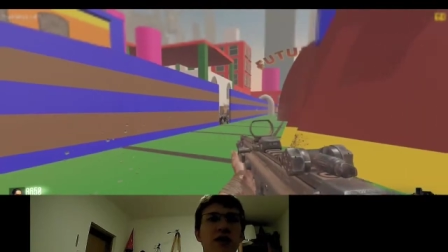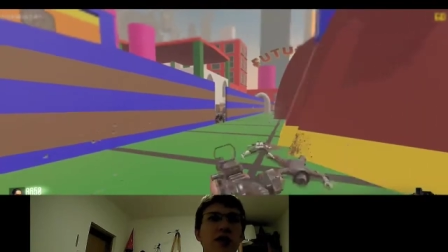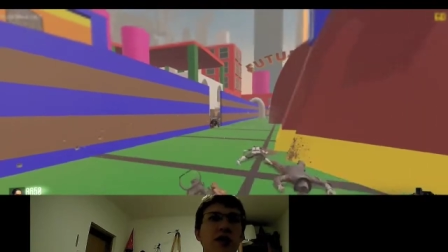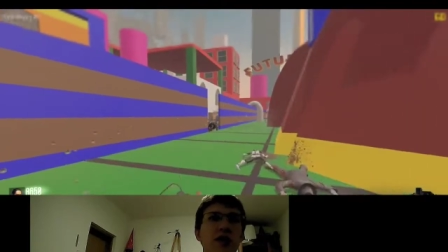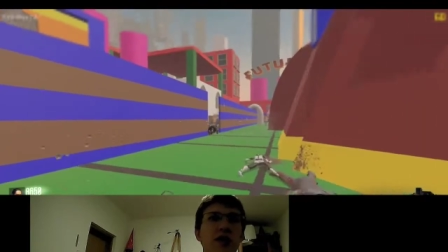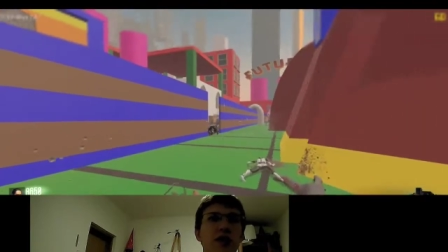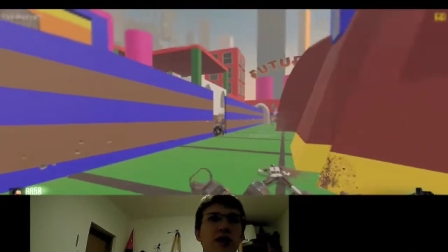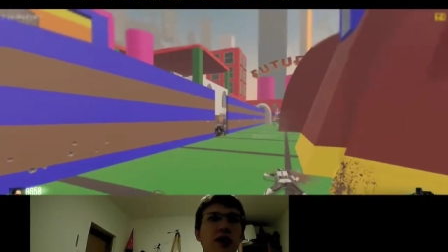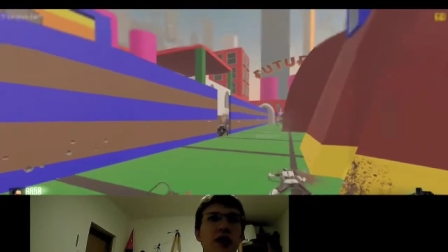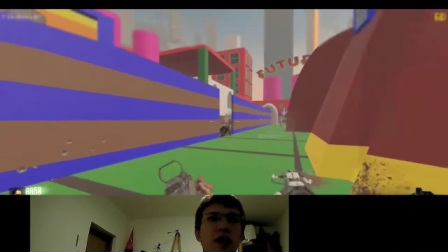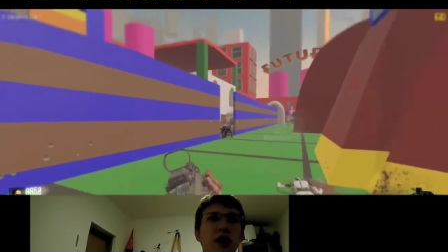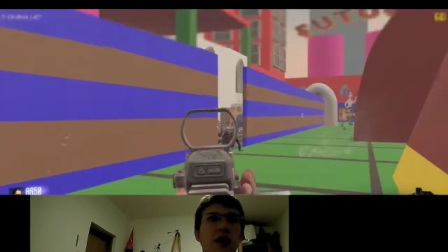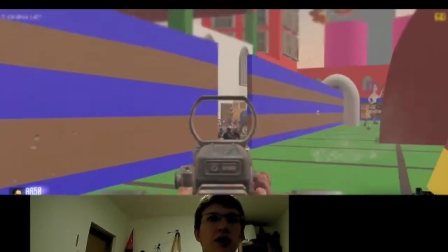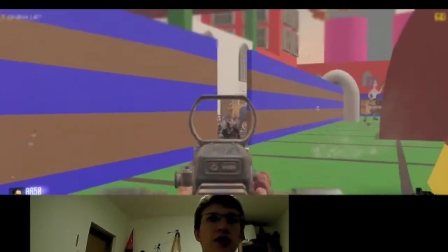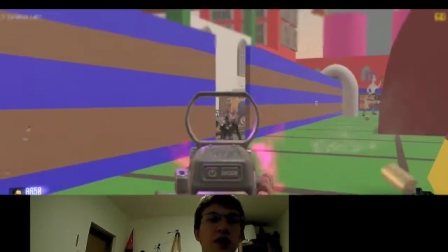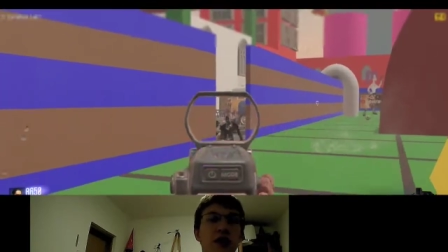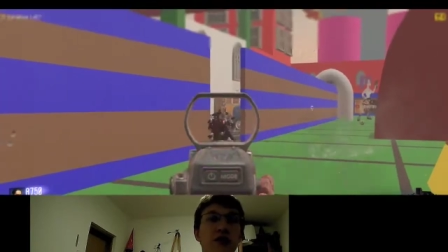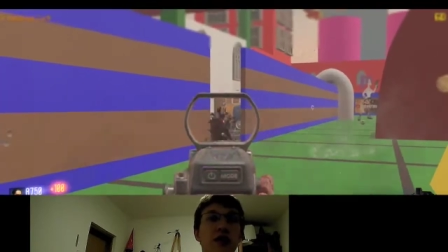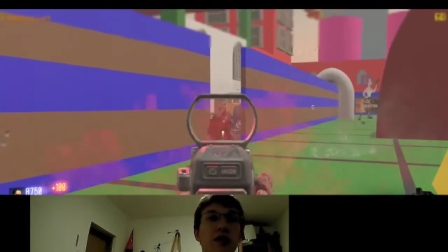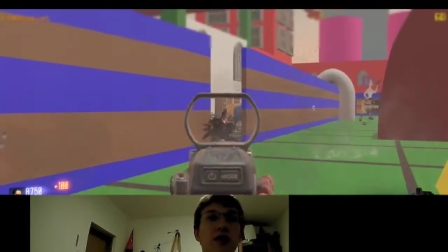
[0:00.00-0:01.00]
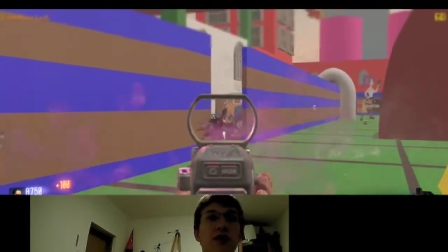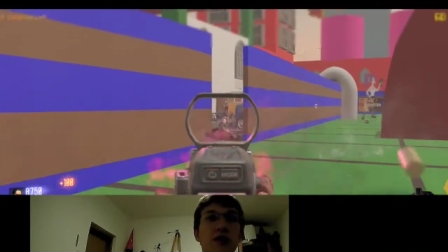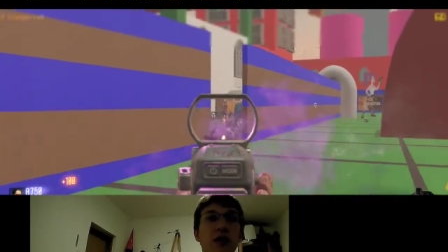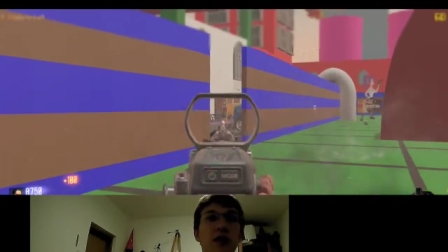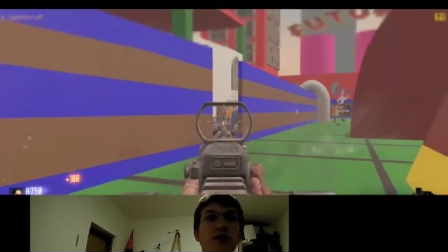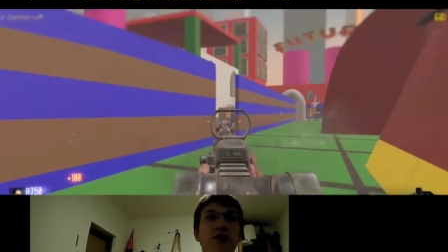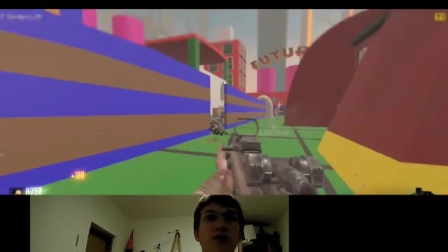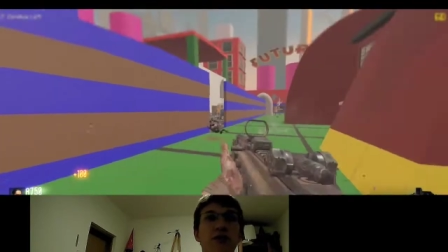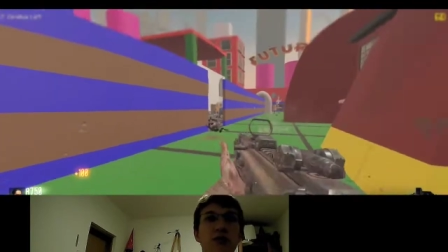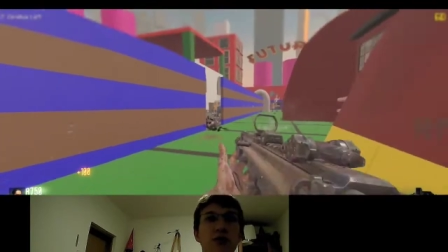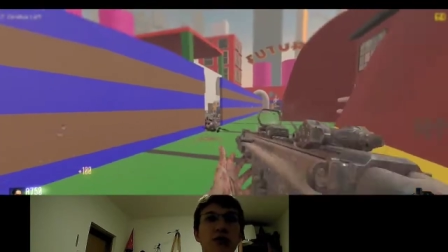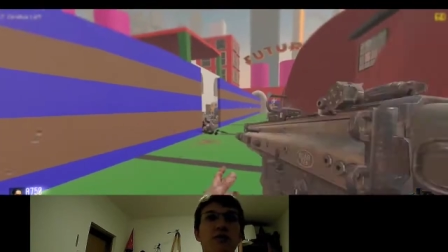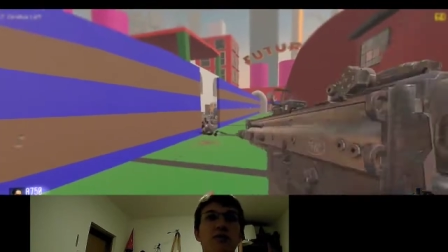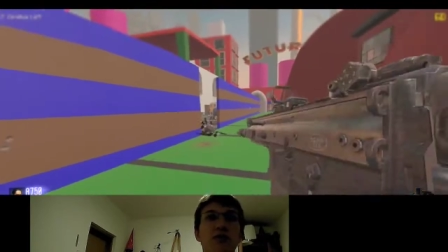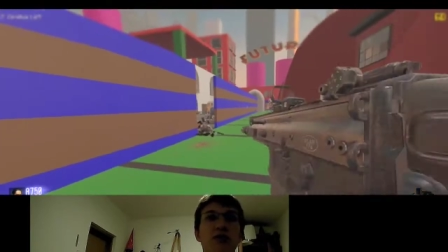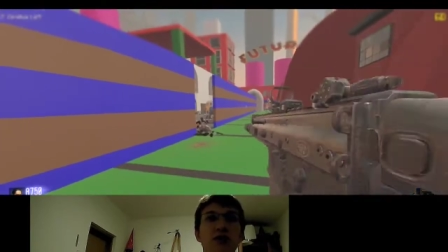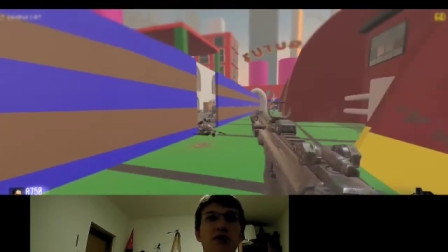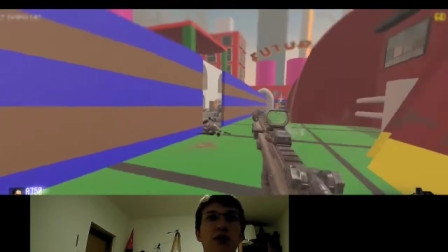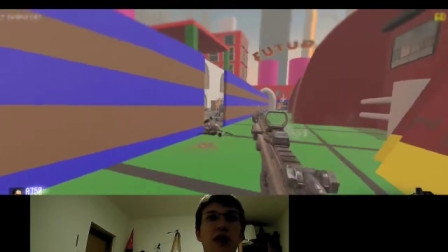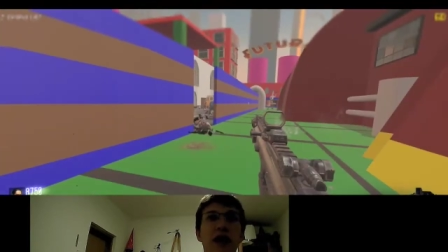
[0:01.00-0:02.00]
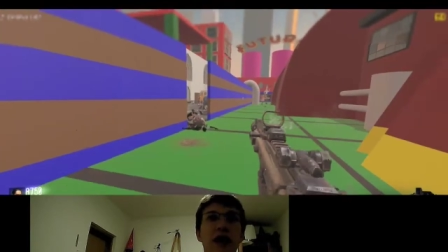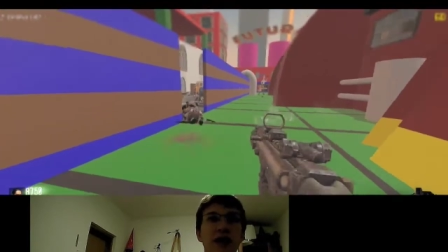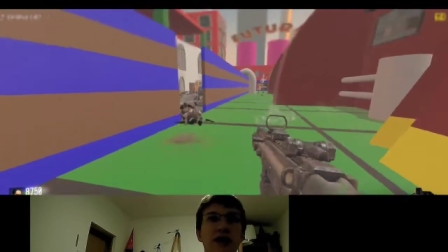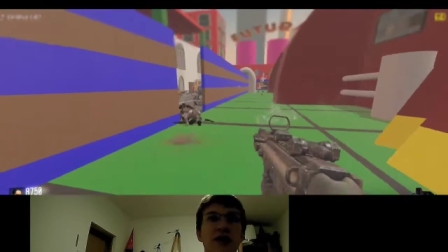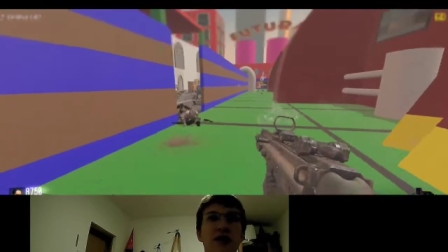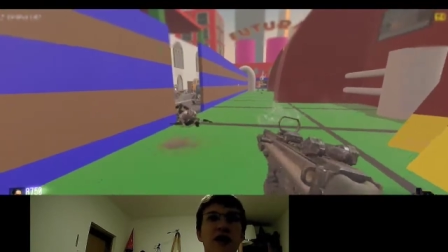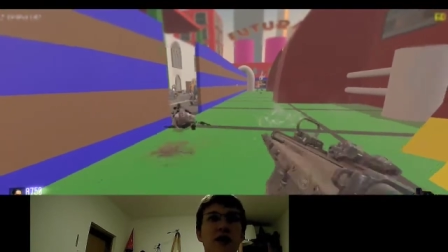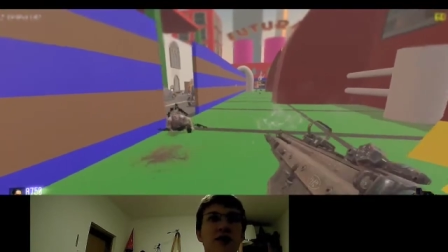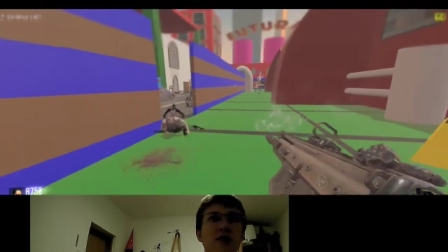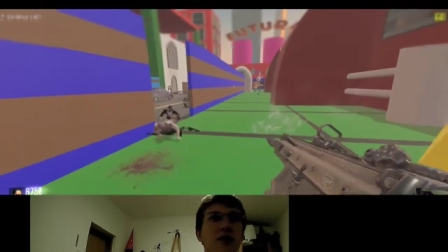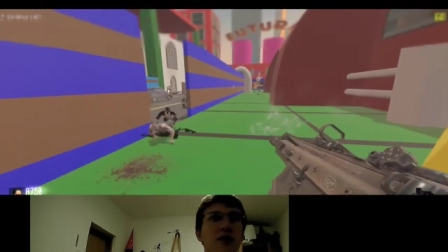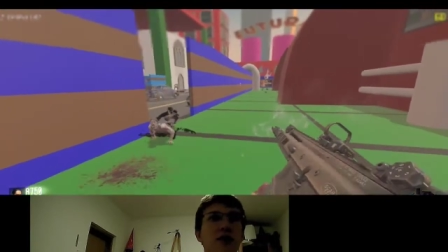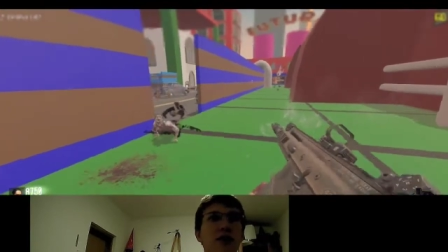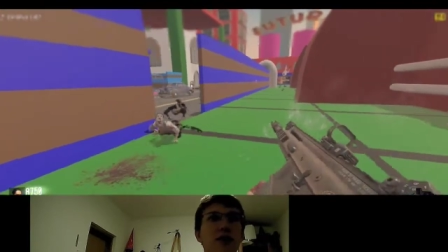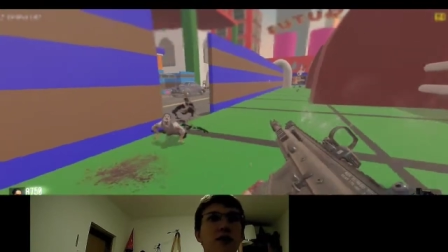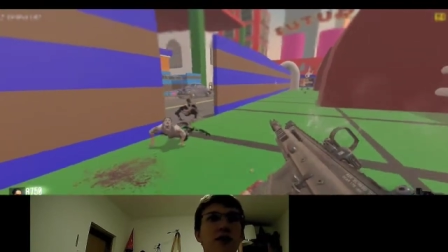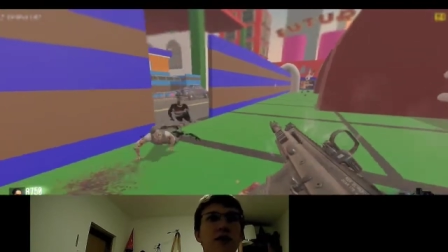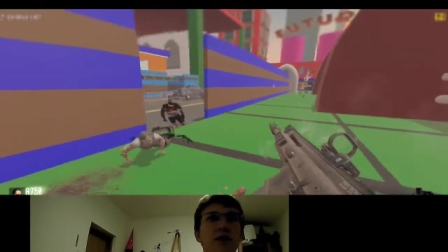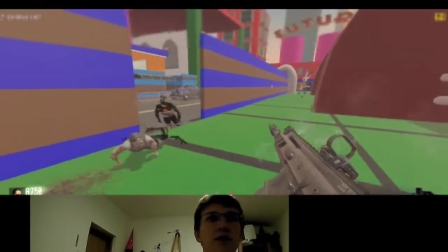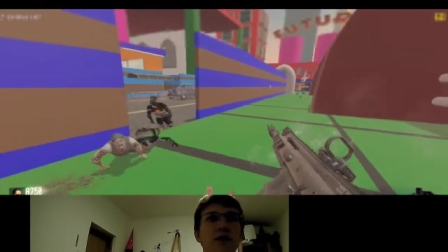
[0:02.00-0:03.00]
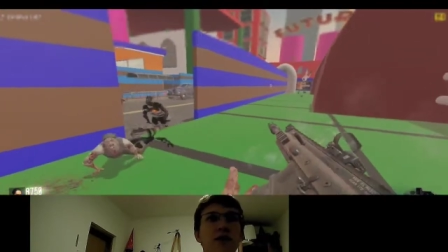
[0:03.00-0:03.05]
I think he has genuinely one of the most beautiful heads ever.